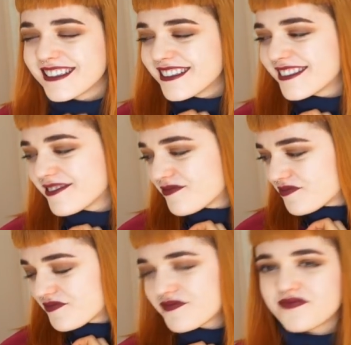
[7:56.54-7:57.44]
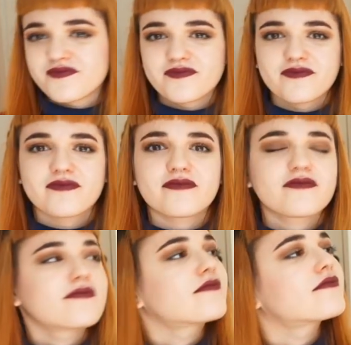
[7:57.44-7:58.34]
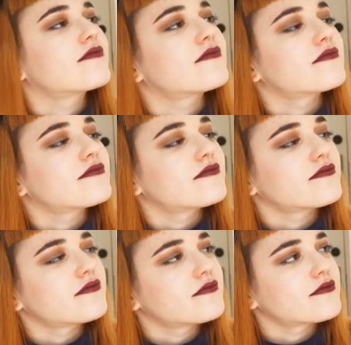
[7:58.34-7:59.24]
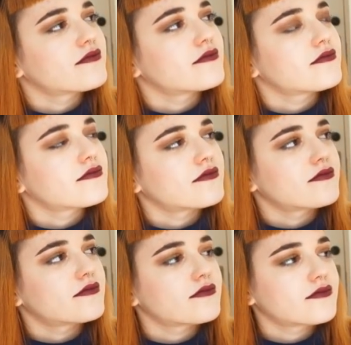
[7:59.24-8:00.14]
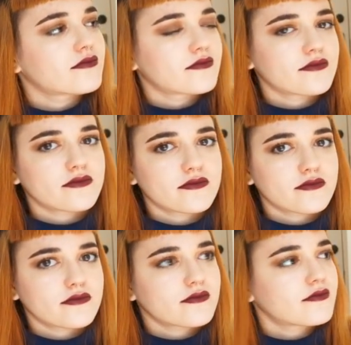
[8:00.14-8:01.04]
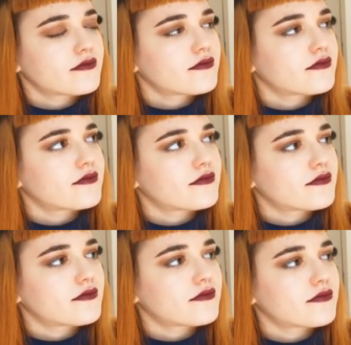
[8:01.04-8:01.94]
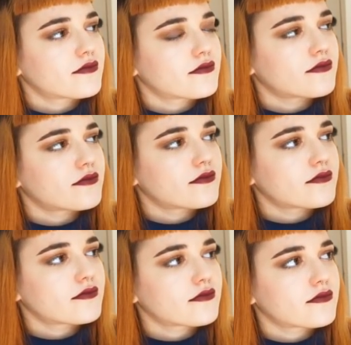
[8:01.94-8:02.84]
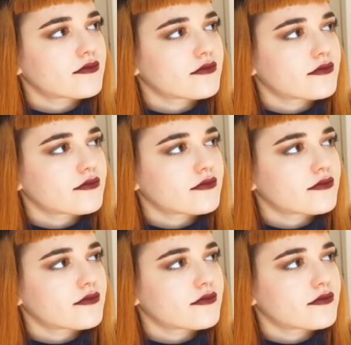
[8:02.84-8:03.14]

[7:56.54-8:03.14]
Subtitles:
This person isn't speaking.